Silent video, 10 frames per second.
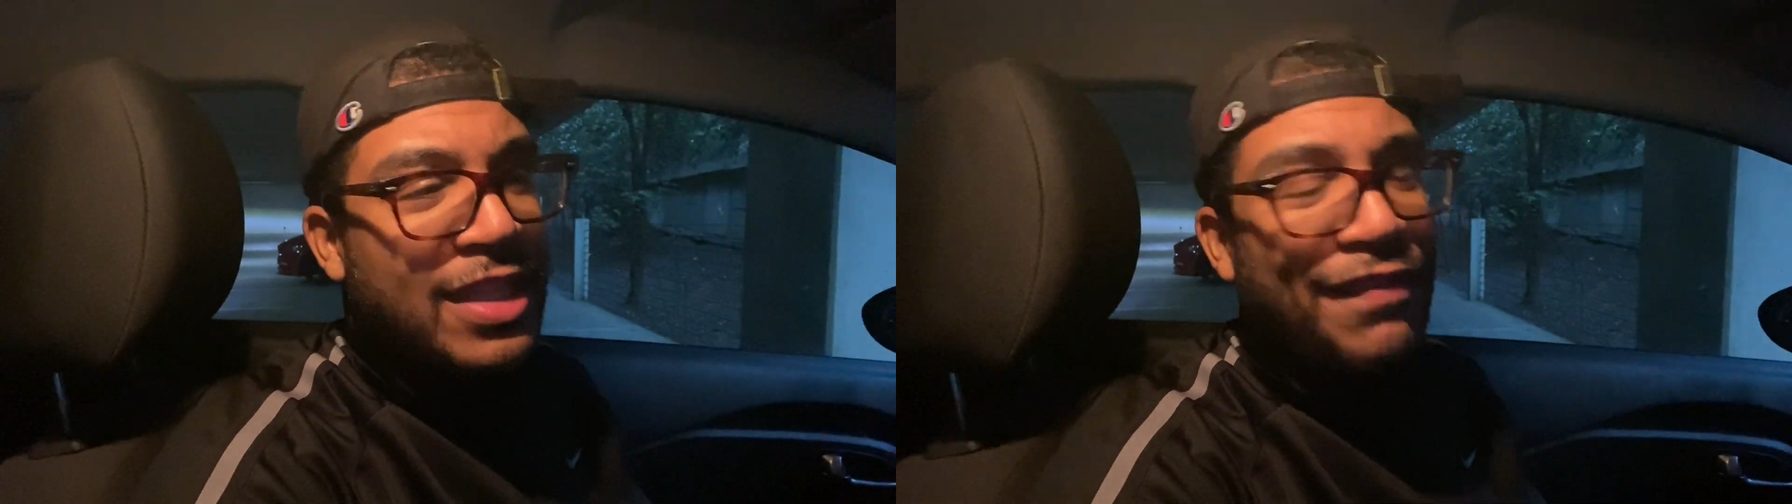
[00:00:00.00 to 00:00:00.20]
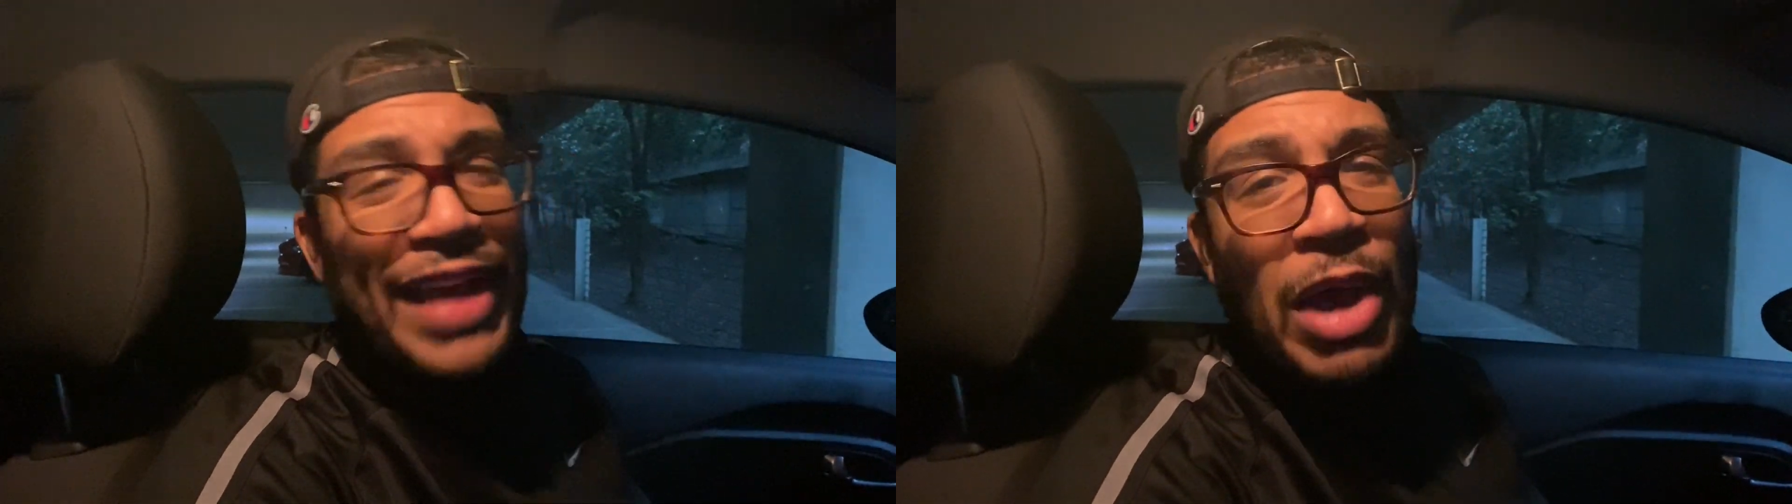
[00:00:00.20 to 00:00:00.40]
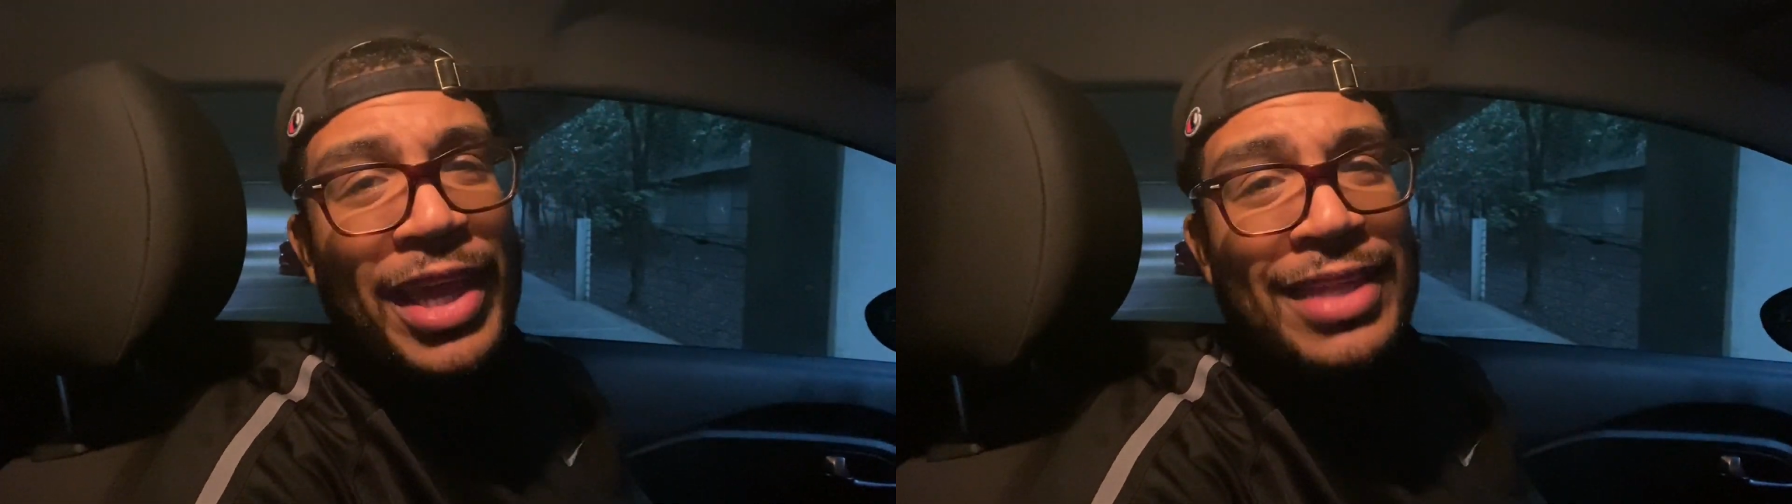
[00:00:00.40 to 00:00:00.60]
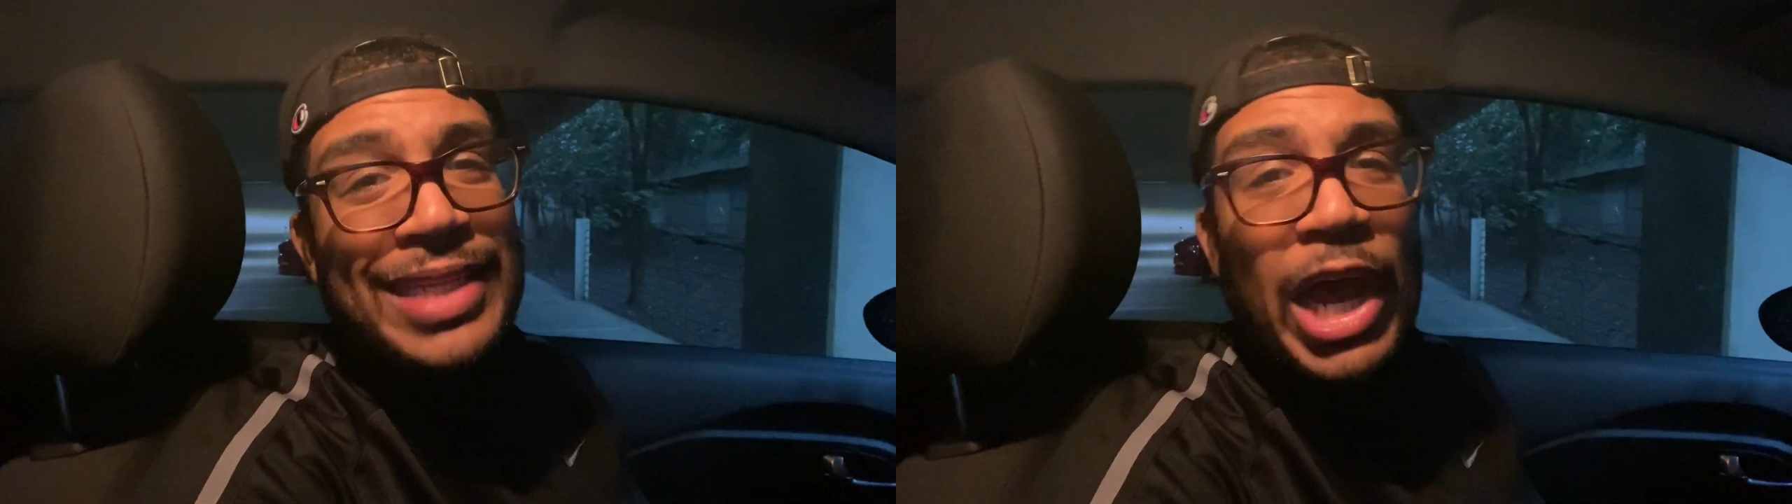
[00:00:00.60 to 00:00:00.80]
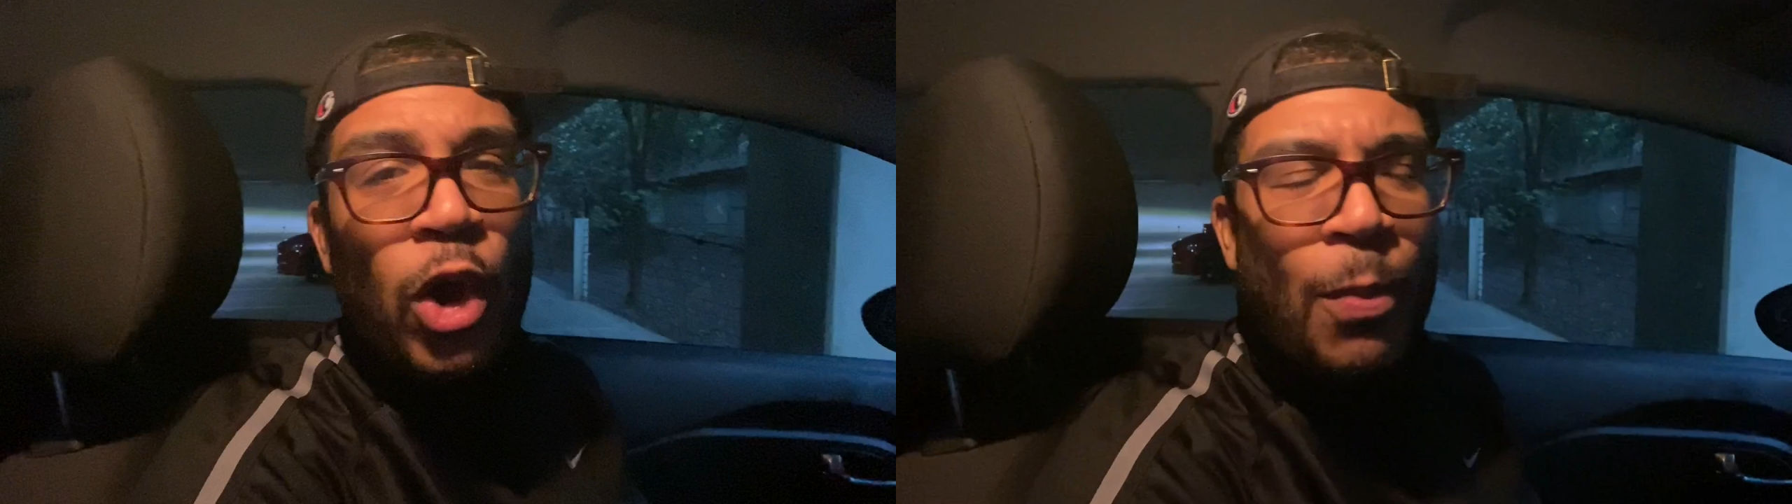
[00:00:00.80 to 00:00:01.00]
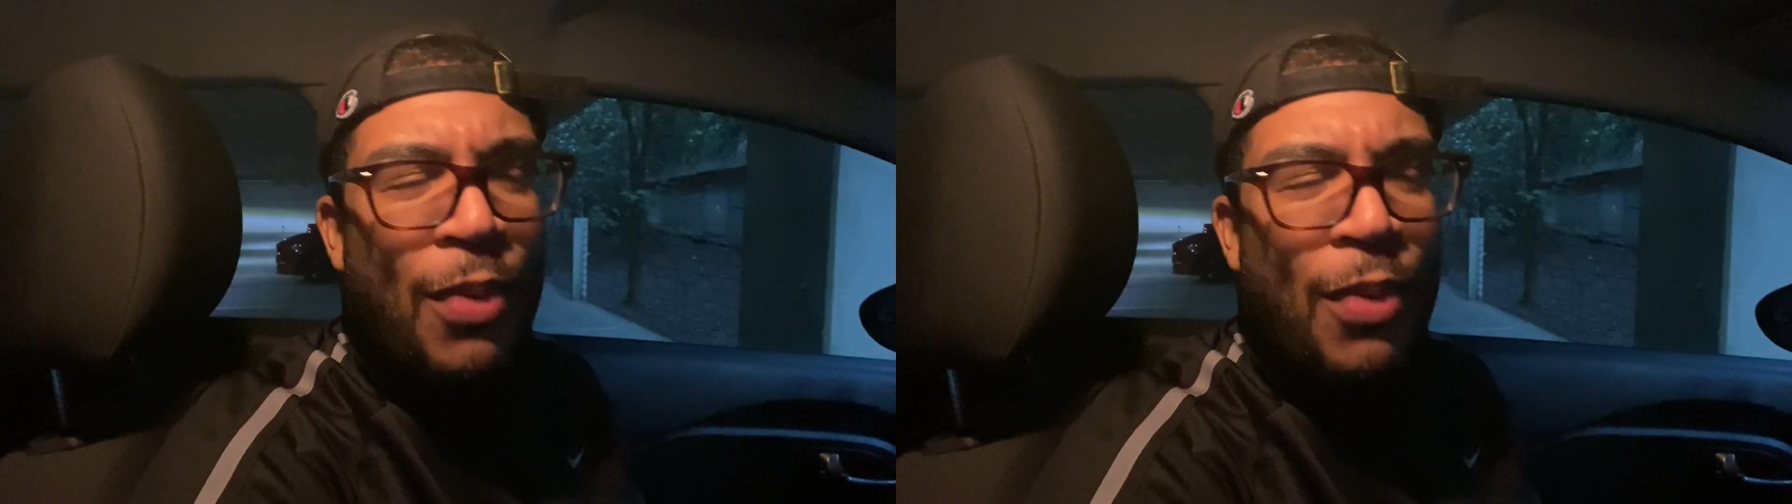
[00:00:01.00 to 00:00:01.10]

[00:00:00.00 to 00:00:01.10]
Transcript: The Falcons, I hope,